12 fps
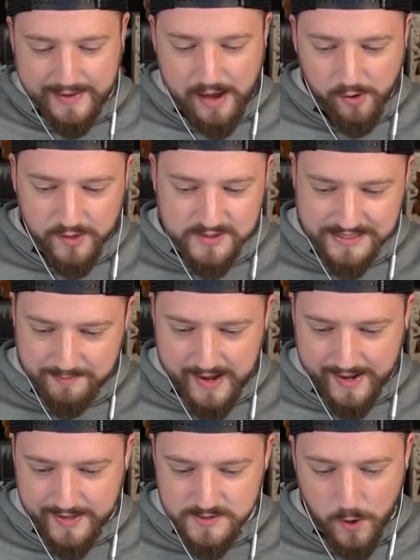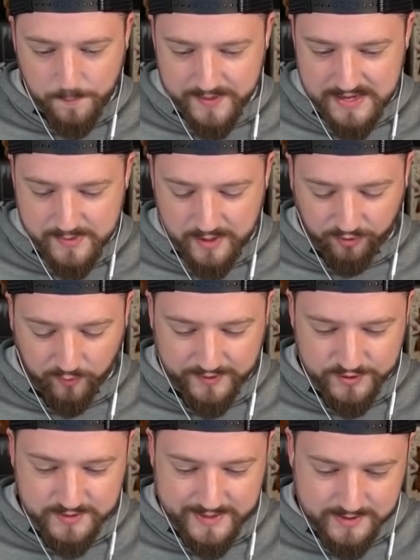How can you say Mega Knight's OP when a
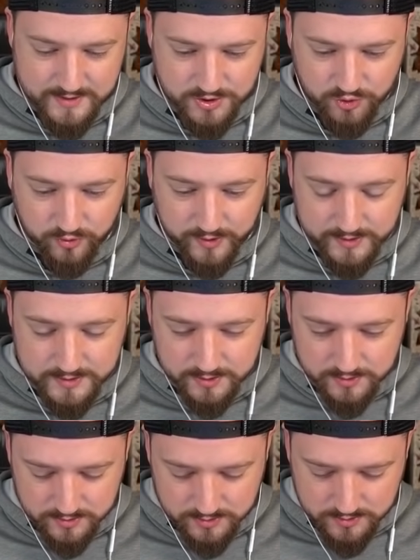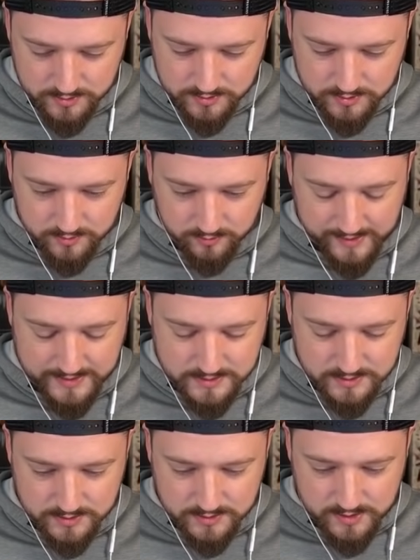3-elixir knight can destroy it?
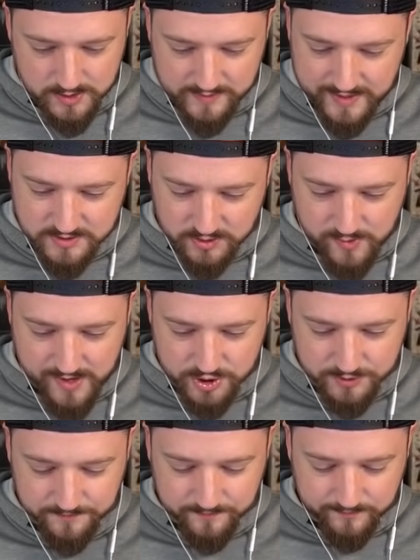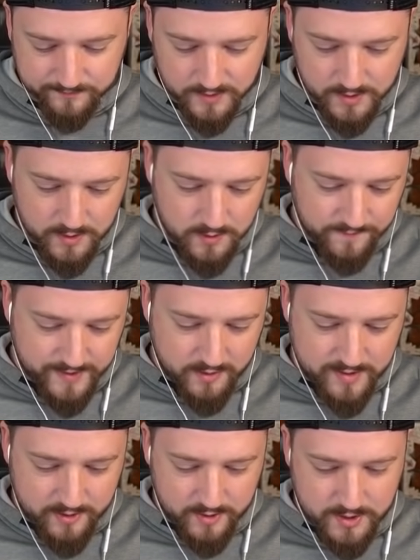Right? That's the question.
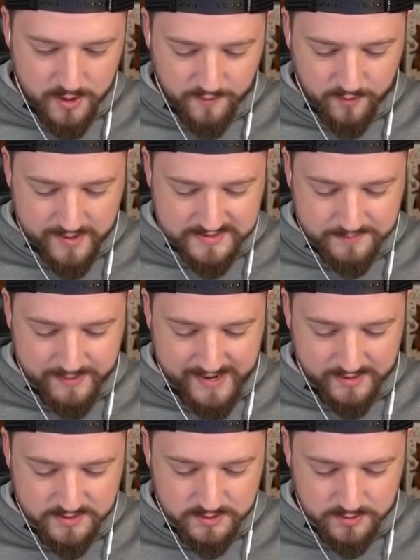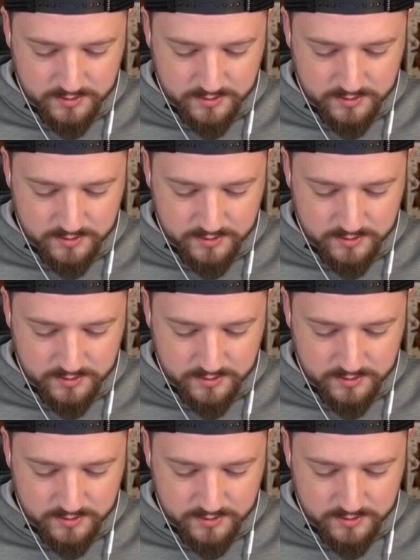Firecracker here, crack some bats.